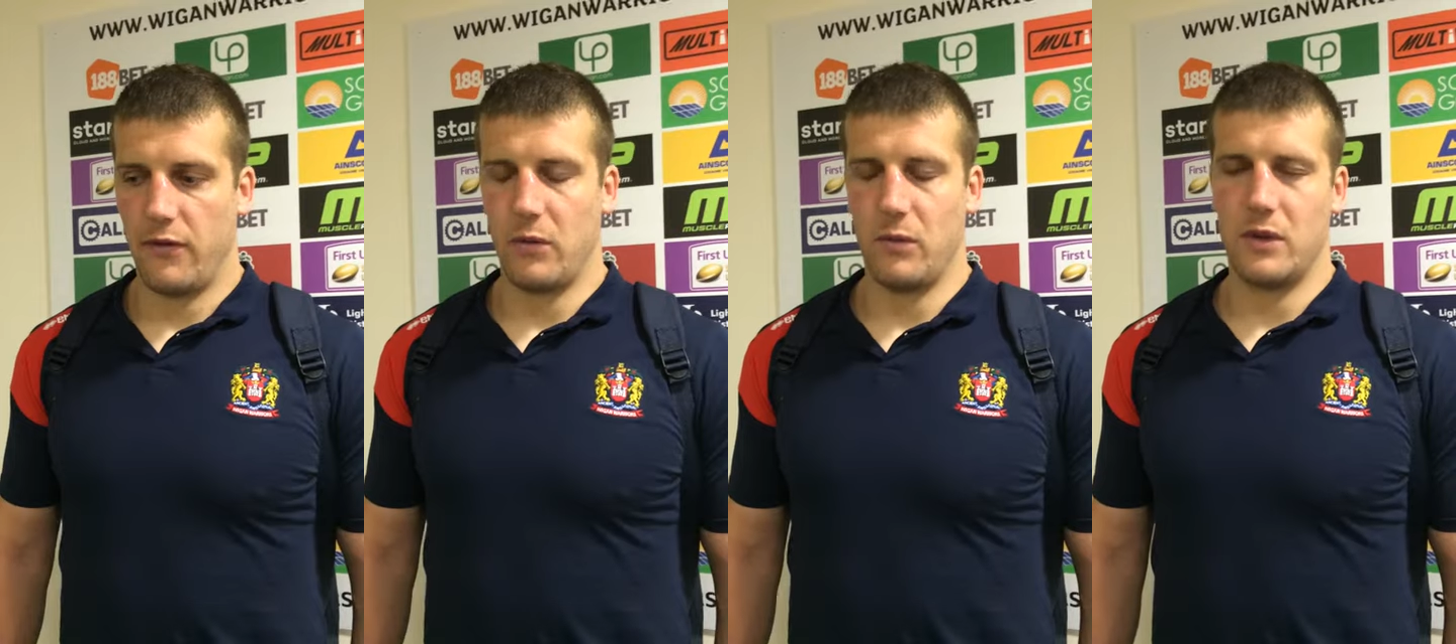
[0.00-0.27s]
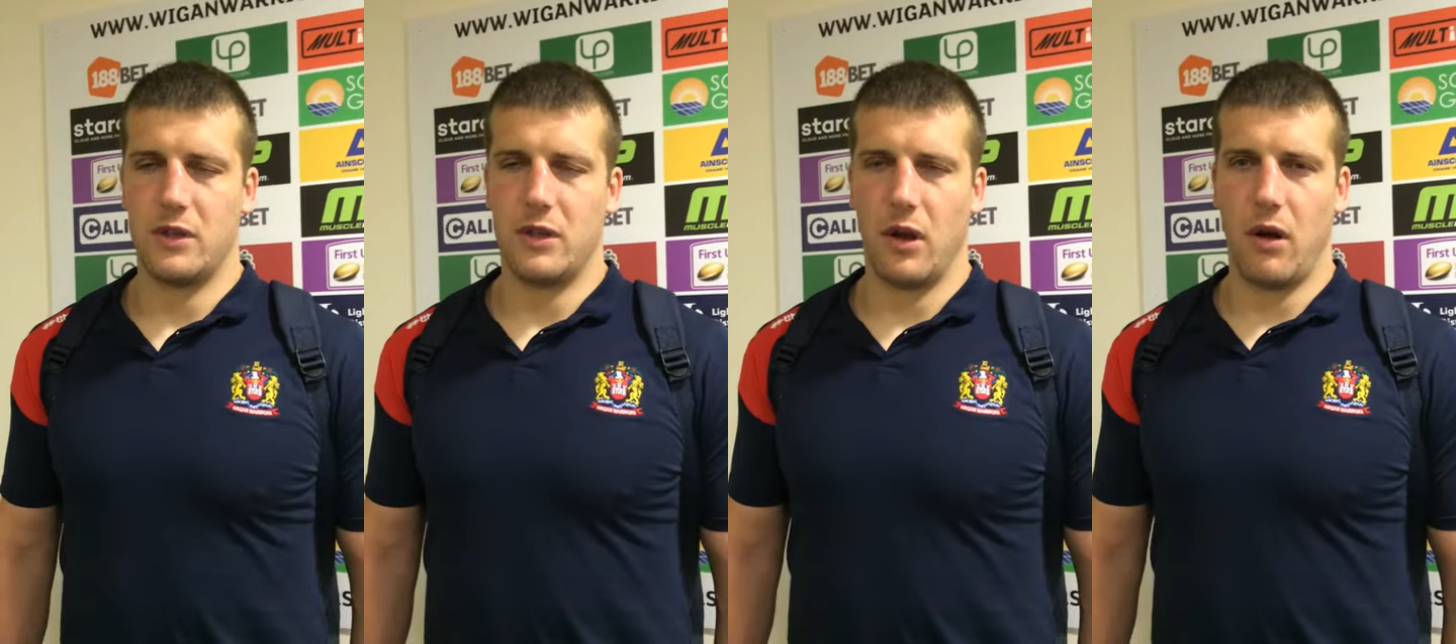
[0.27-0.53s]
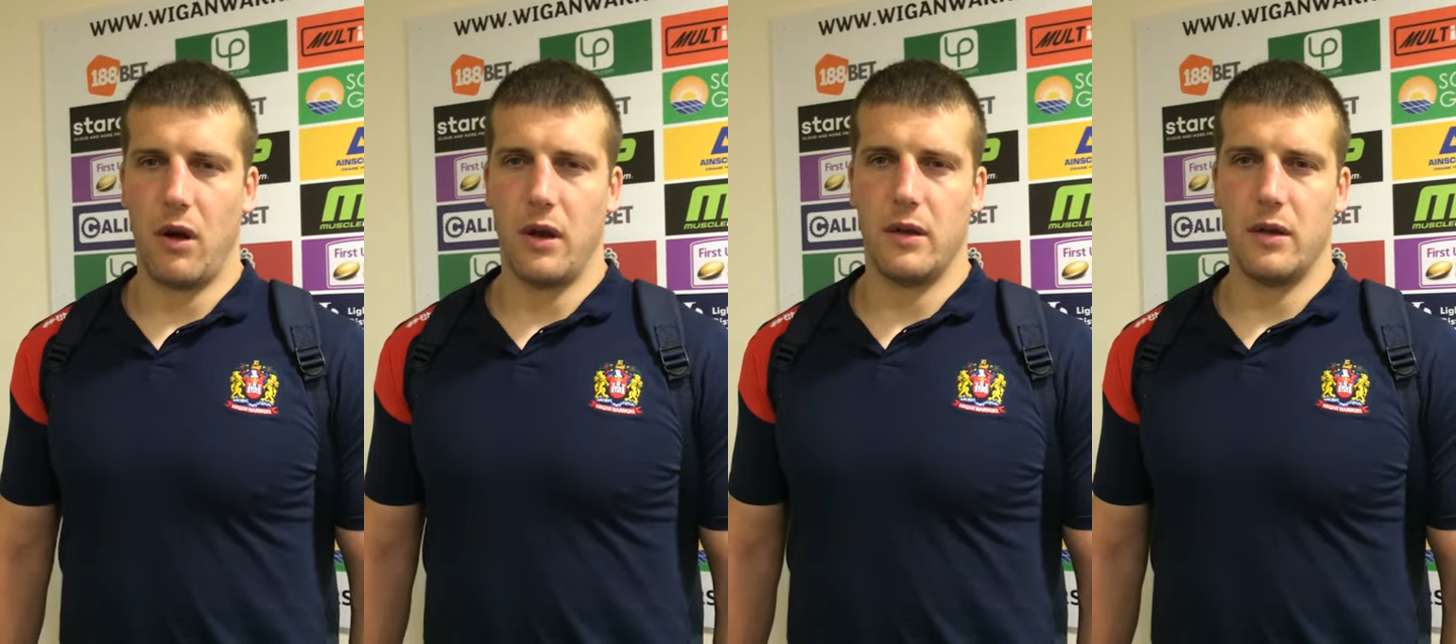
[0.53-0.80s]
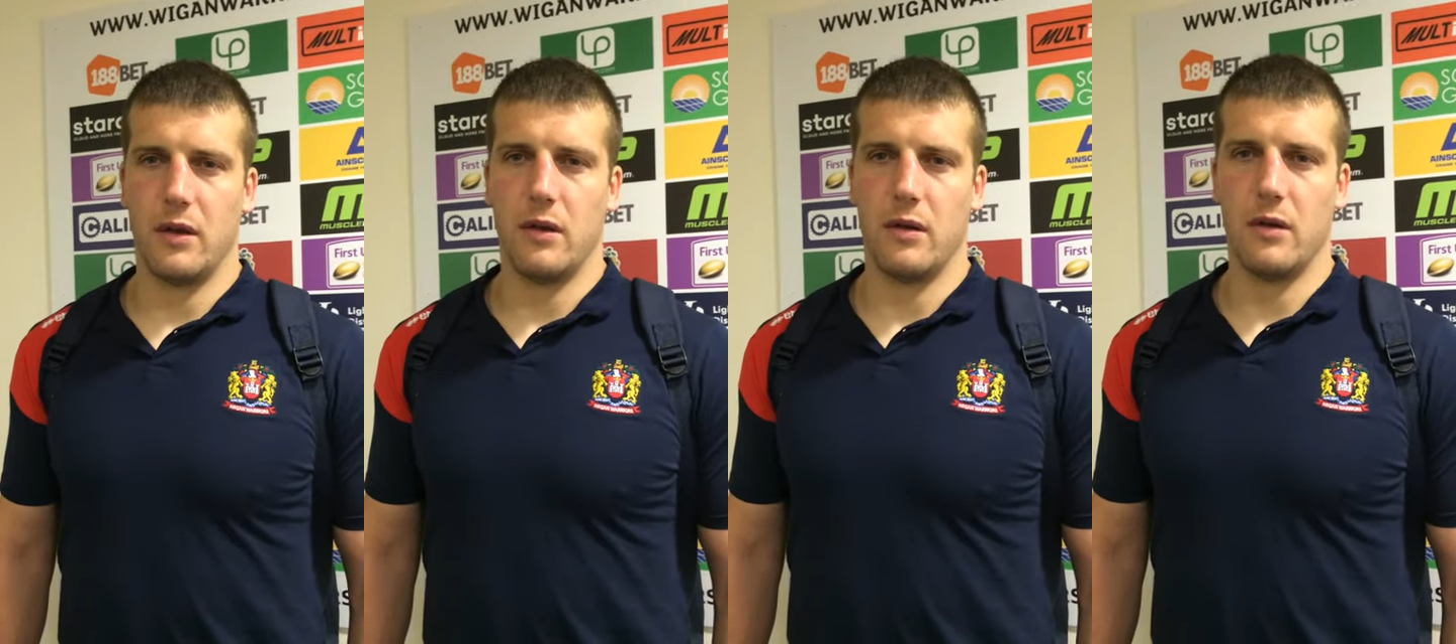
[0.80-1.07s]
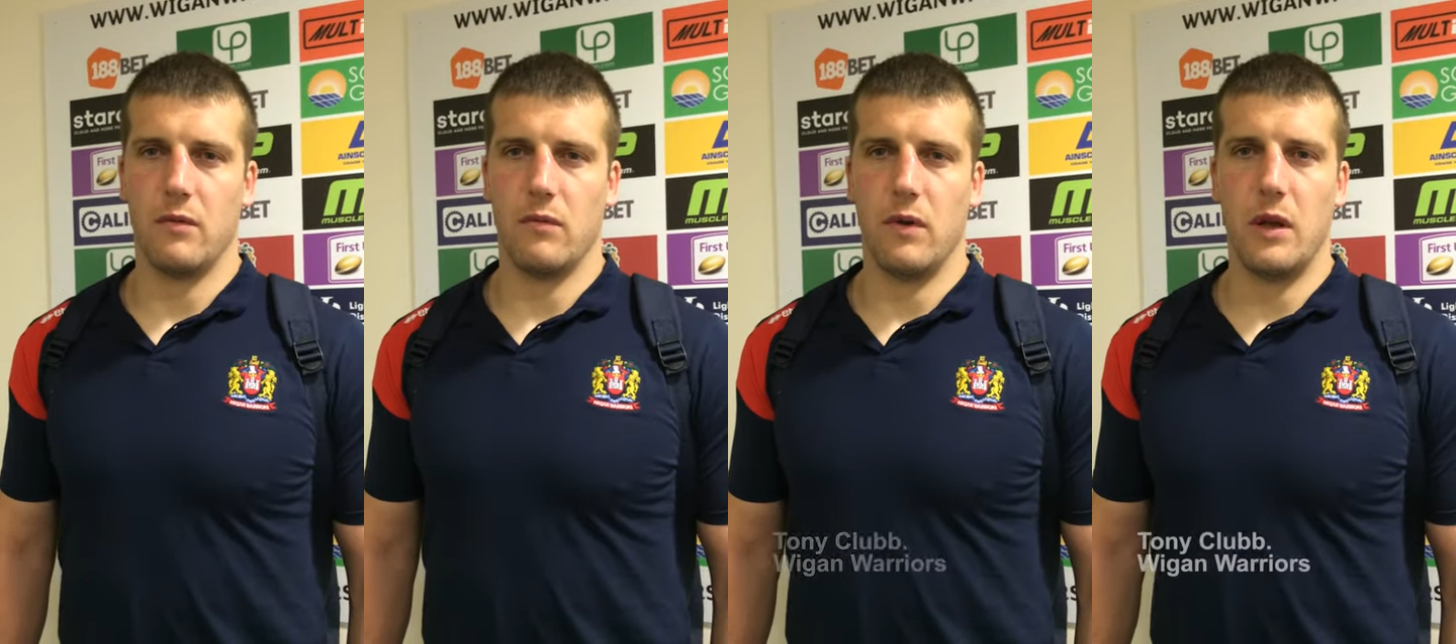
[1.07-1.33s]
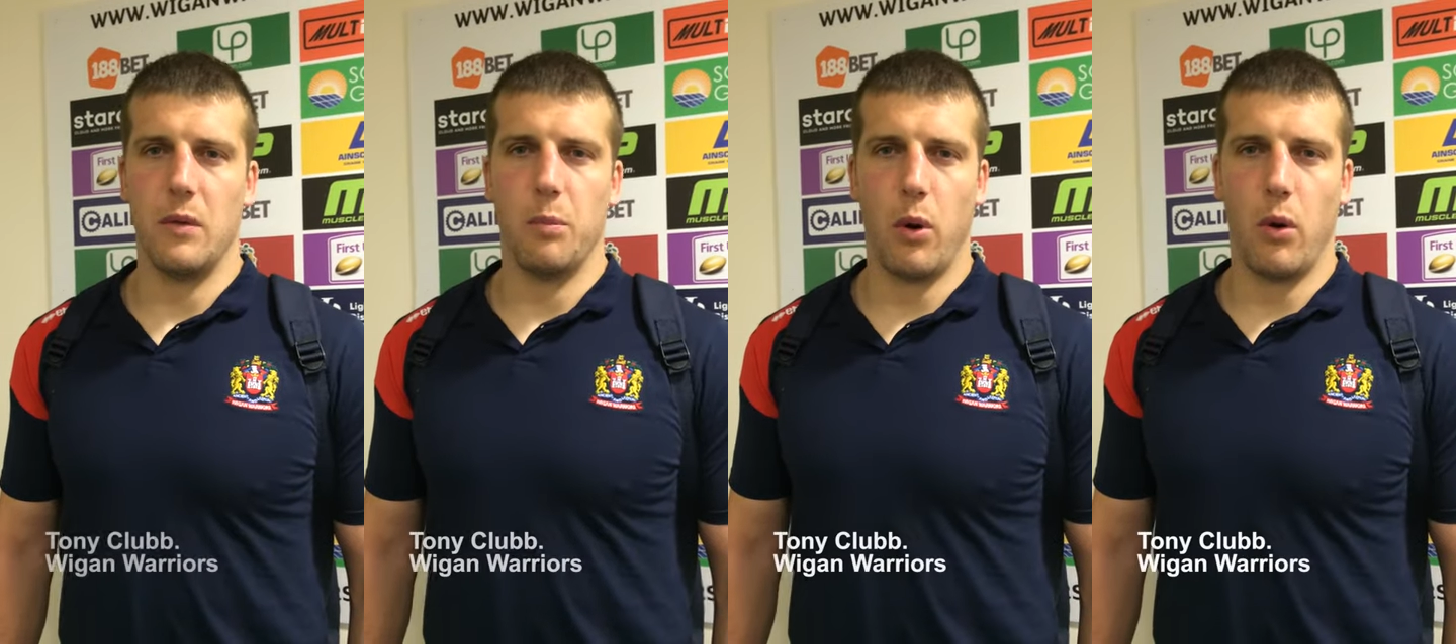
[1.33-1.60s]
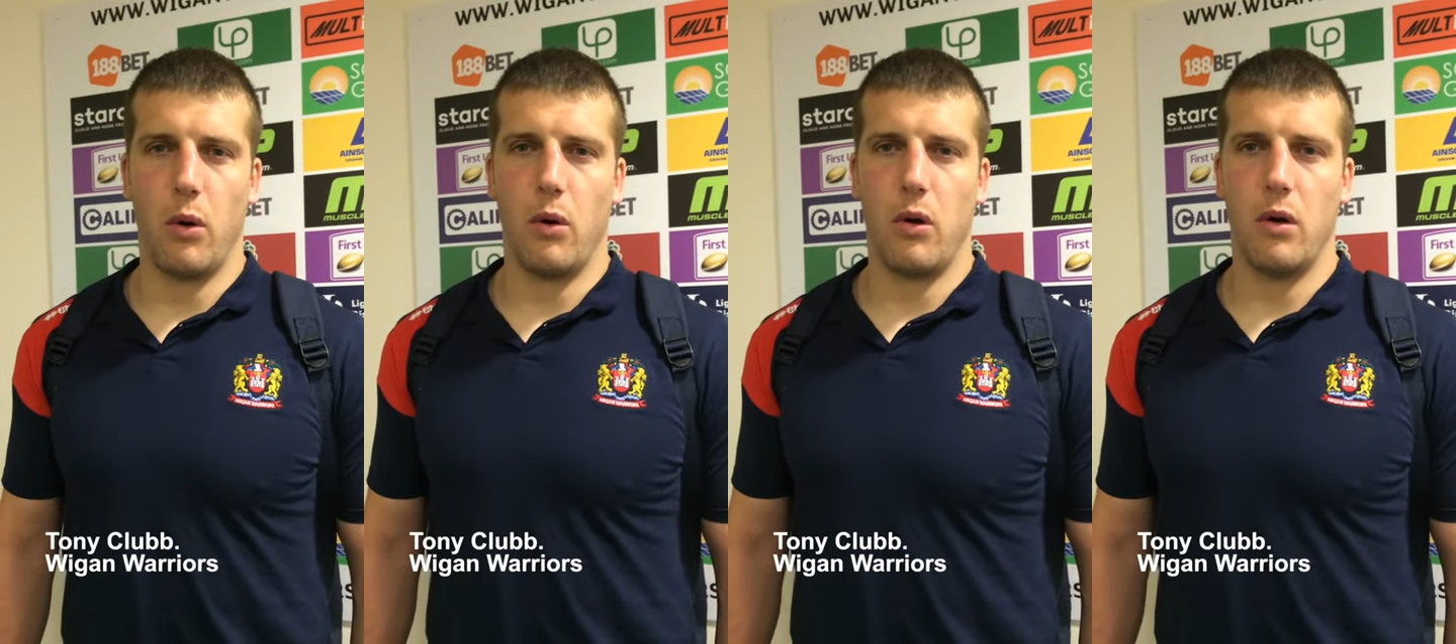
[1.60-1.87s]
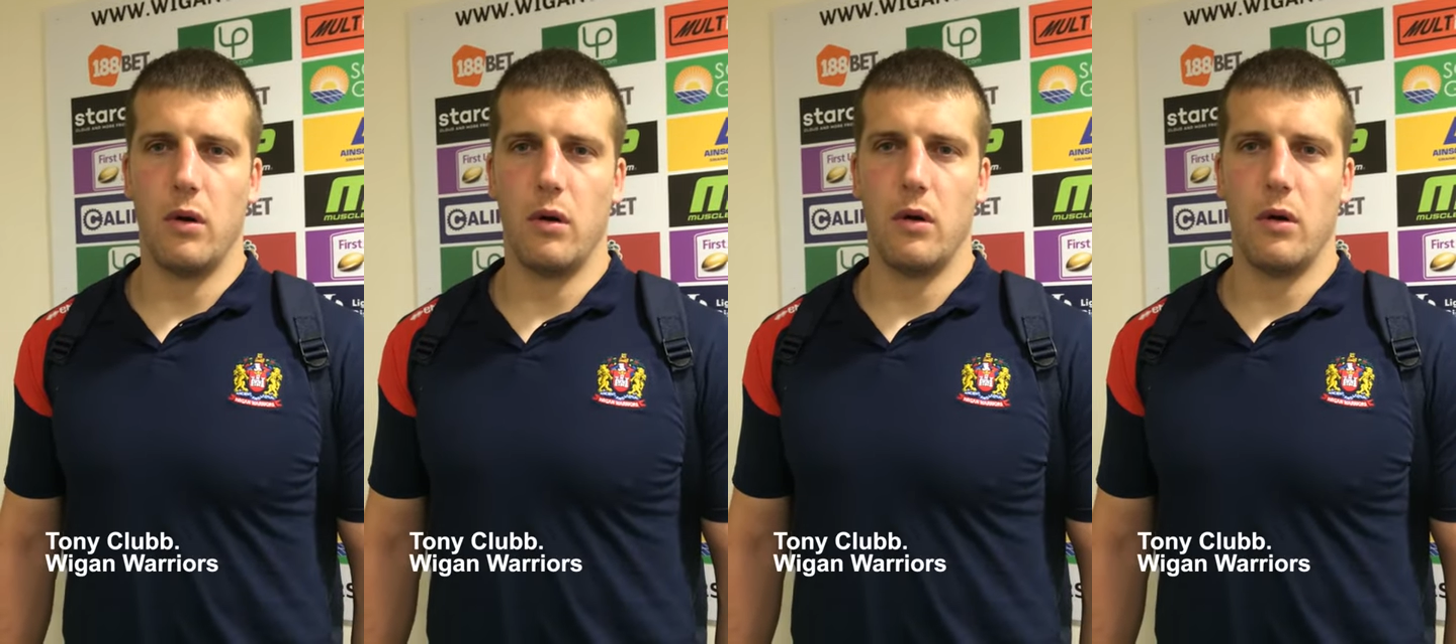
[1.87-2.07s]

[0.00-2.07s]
think we started really poor.